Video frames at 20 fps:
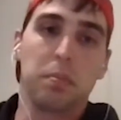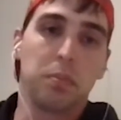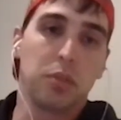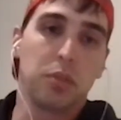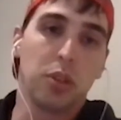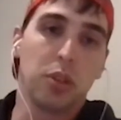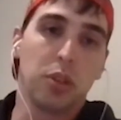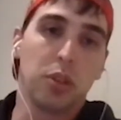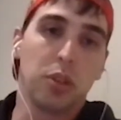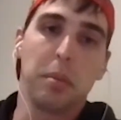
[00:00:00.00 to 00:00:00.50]

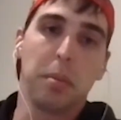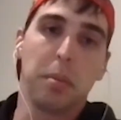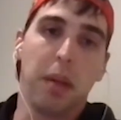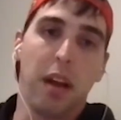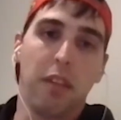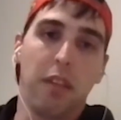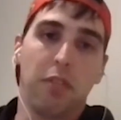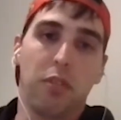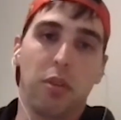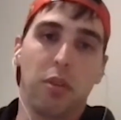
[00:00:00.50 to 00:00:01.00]
streaming
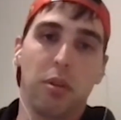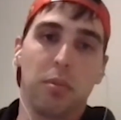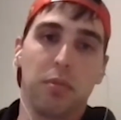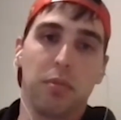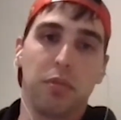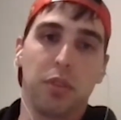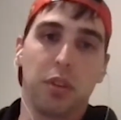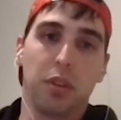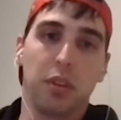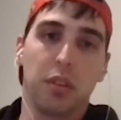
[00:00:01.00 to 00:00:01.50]
platform
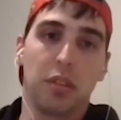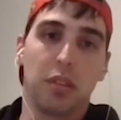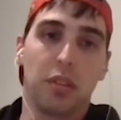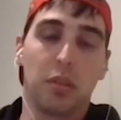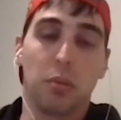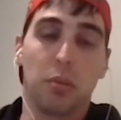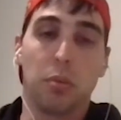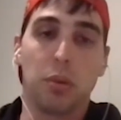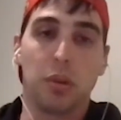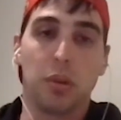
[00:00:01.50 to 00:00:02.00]
for
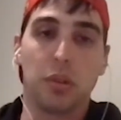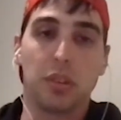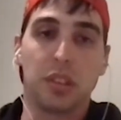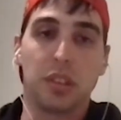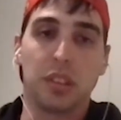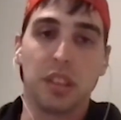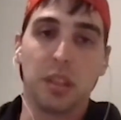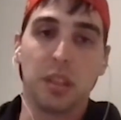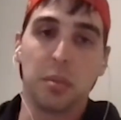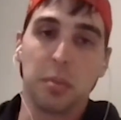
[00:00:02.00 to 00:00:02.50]
the world to
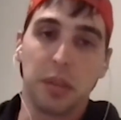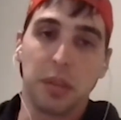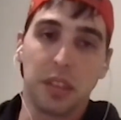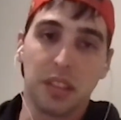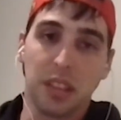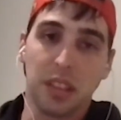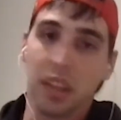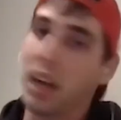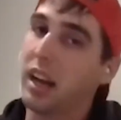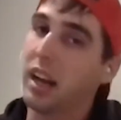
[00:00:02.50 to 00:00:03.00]
see,
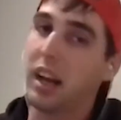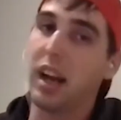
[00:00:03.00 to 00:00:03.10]
because a lot of